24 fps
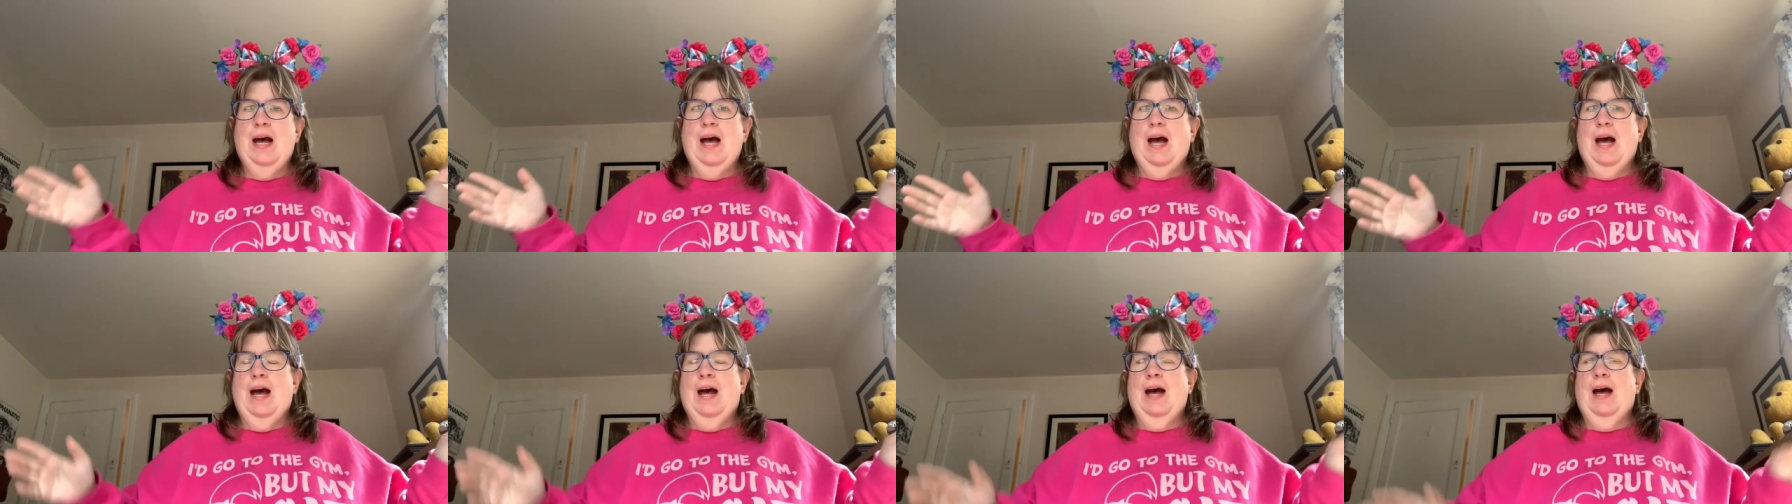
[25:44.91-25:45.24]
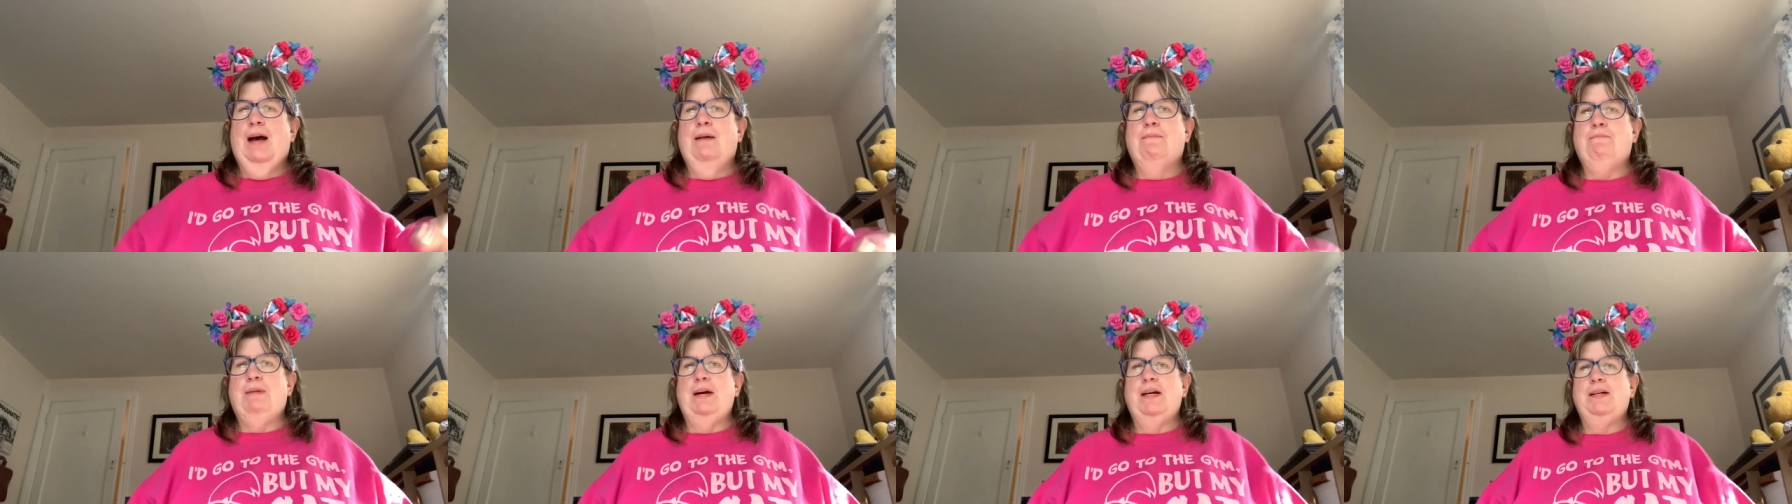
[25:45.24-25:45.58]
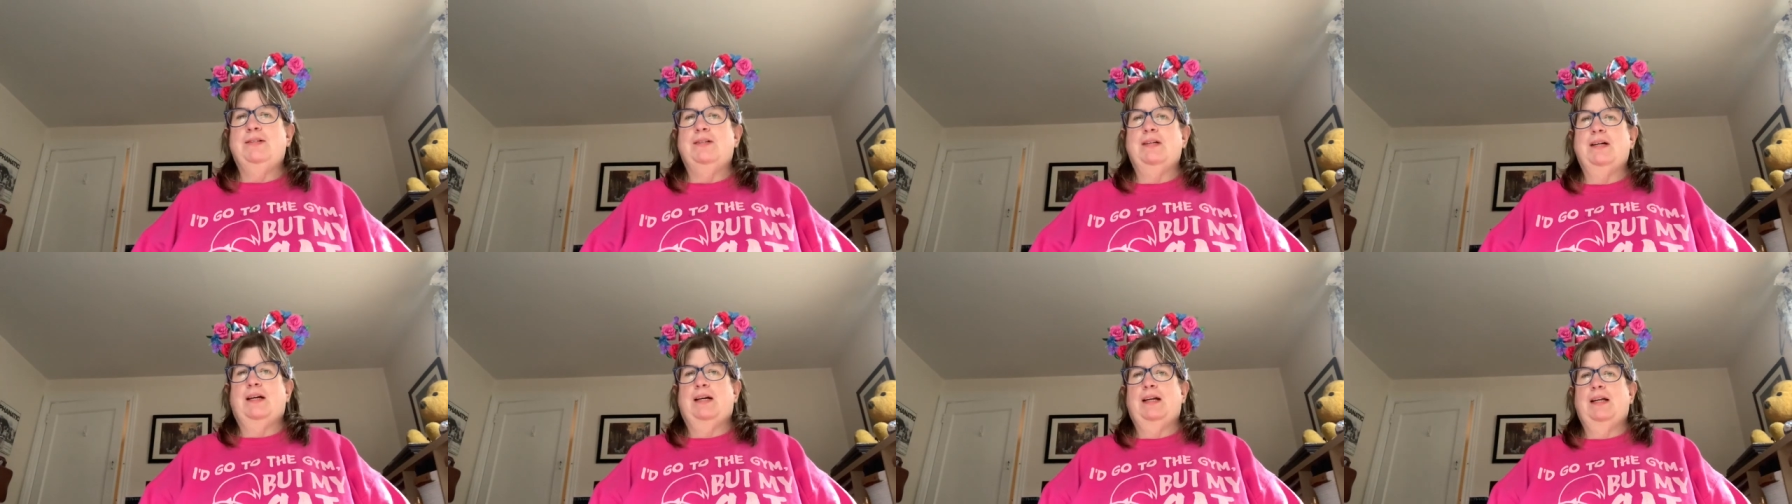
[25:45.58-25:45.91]
Uh,
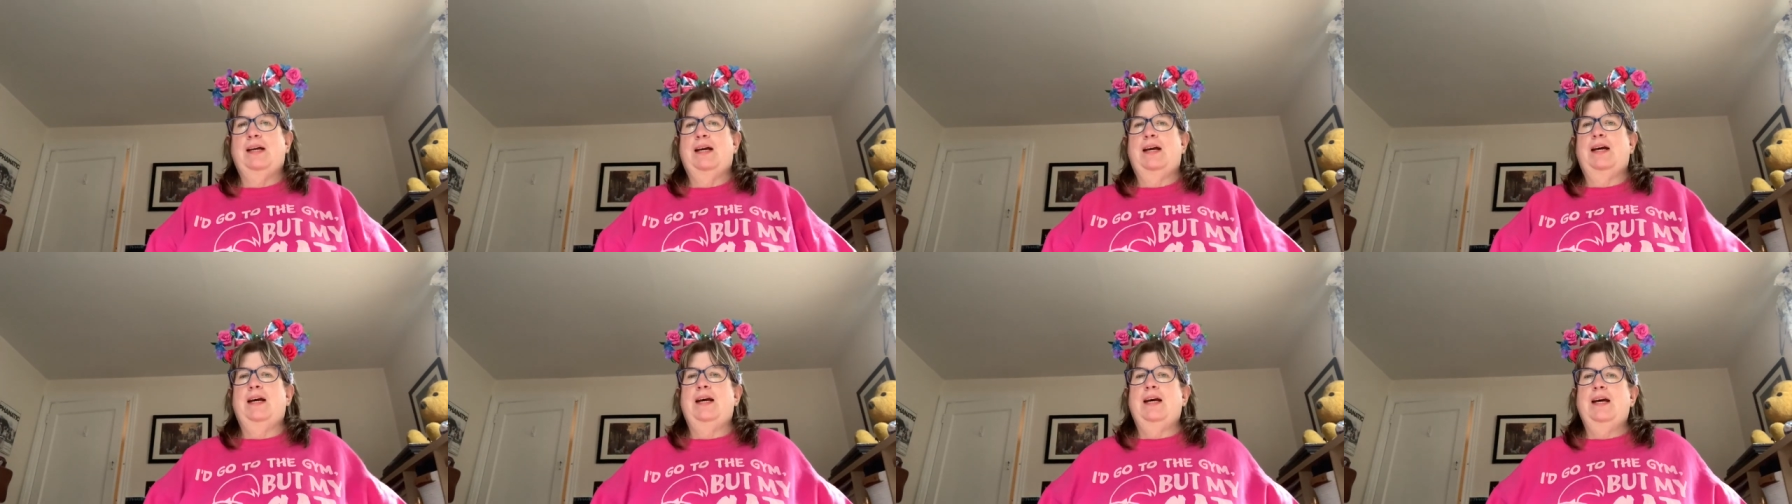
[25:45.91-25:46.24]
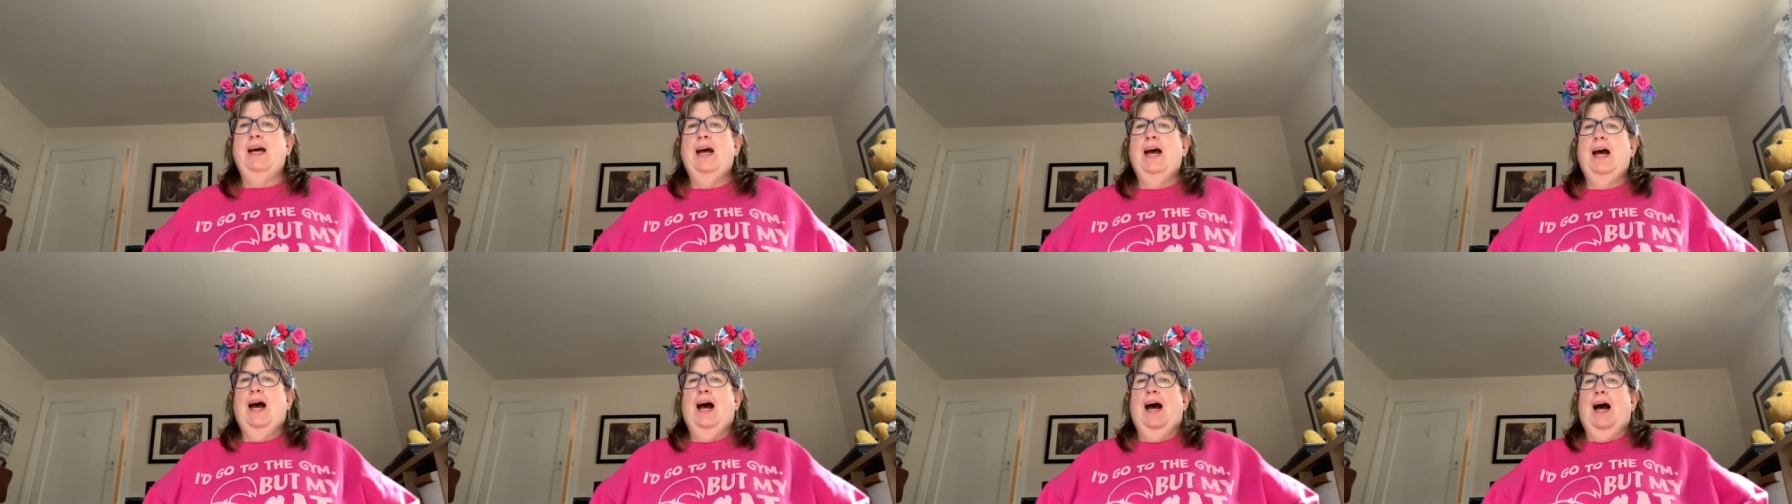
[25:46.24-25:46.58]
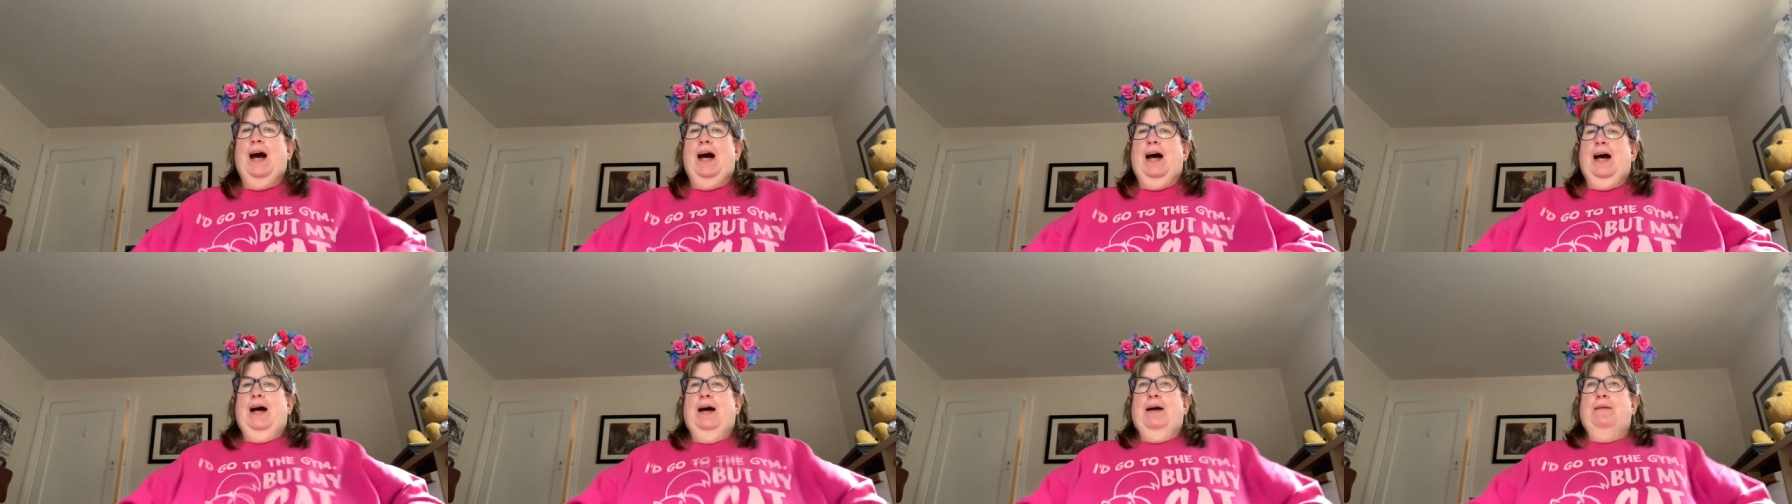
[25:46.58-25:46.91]
basically,
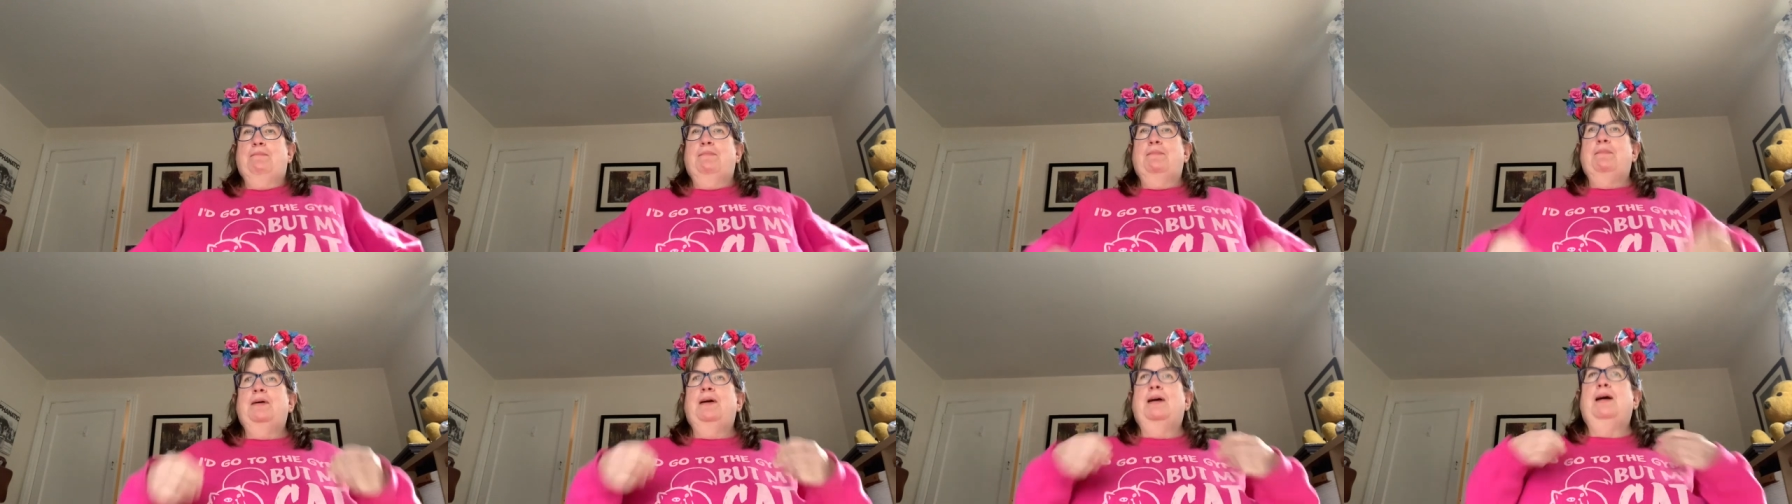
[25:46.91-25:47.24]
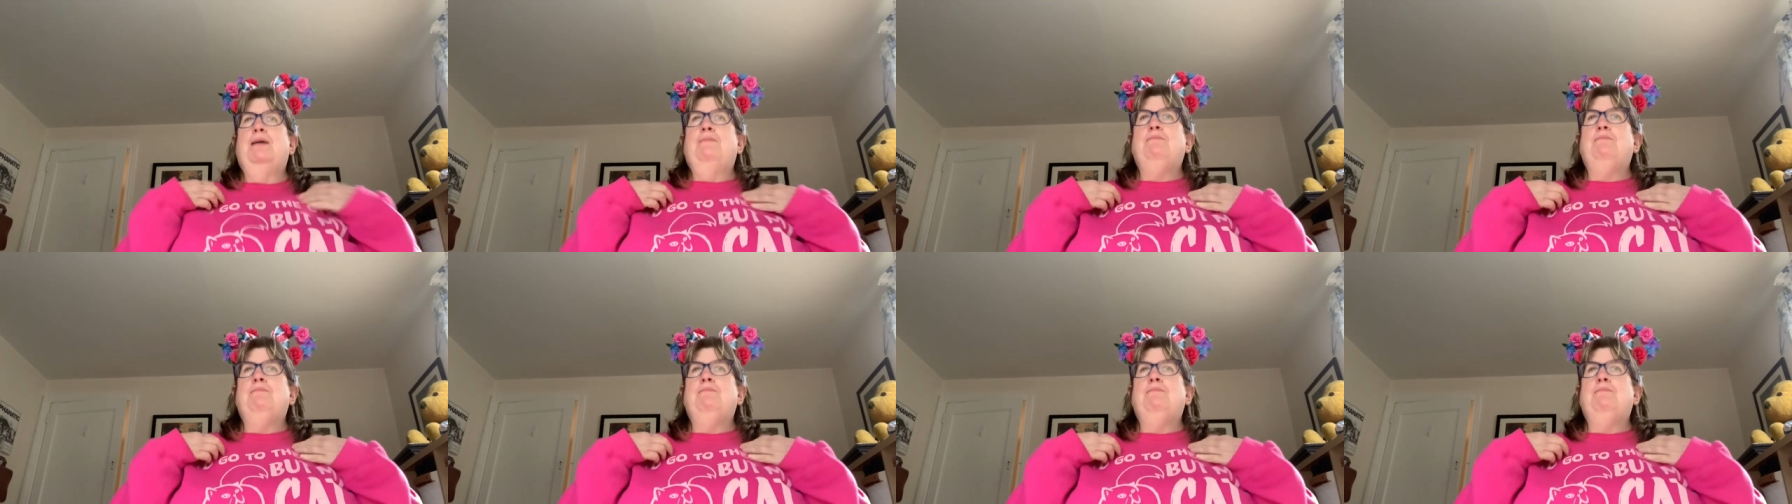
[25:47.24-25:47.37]
um,